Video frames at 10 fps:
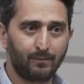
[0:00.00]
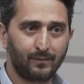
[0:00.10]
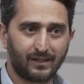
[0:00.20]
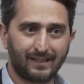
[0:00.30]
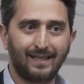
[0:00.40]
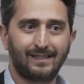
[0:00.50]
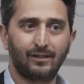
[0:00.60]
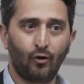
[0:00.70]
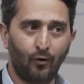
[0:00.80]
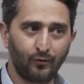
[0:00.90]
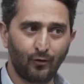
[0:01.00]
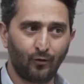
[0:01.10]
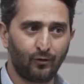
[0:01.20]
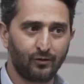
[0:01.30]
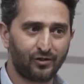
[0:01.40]
stated on
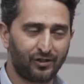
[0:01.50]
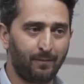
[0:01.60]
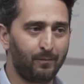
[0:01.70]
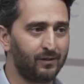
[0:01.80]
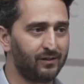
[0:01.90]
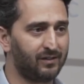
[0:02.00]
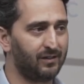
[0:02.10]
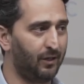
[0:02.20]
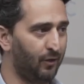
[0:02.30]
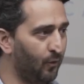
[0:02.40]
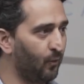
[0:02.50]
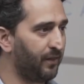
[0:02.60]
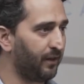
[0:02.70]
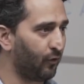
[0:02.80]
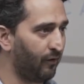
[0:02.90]
your shipments along
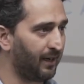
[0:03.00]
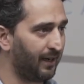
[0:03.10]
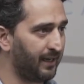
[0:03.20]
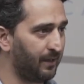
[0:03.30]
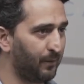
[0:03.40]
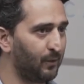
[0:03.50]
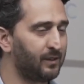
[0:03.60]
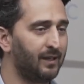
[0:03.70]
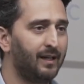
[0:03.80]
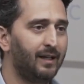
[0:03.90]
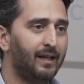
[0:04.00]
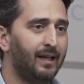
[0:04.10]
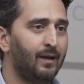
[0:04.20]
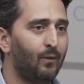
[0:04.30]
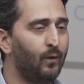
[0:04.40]
with the correct lading bills.
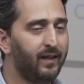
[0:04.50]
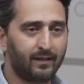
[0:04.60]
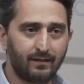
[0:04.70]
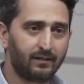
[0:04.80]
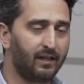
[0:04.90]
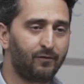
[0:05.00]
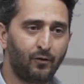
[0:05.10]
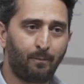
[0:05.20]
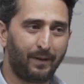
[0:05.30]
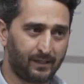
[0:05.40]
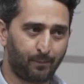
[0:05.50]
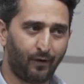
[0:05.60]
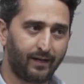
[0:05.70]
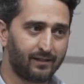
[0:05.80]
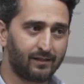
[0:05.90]
We can give you best
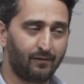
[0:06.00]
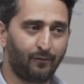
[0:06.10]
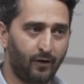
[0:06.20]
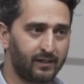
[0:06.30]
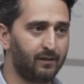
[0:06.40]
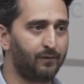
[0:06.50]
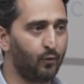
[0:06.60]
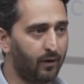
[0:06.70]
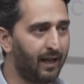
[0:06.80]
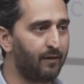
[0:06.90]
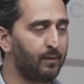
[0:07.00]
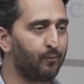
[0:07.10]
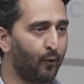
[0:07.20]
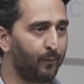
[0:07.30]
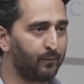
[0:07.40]
practice advice if you are having
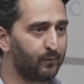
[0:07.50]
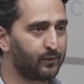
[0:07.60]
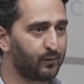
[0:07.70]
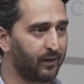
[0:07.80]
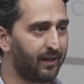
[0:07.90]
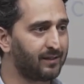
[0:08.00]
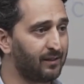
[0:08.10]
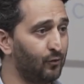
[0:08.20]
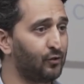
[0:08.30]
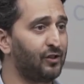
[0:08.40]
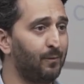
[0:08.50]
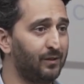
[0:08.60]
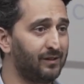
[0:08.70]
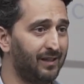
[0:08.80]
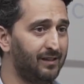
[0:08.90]
problems with getting your
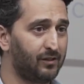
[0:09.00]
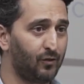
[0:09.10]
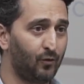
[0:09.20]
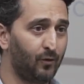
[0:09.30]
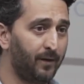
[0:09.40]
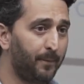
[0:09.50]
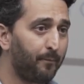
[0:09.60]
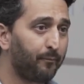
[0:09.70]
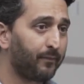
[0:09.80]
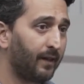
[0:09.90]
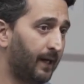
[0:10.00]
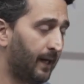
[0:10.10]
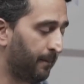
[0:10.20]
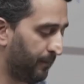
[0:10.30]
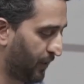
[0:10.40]
shipments into
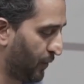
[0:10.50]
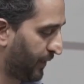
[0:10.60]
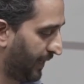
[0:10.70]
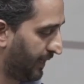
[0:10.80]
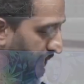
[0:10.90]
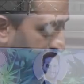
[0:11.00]
the UK.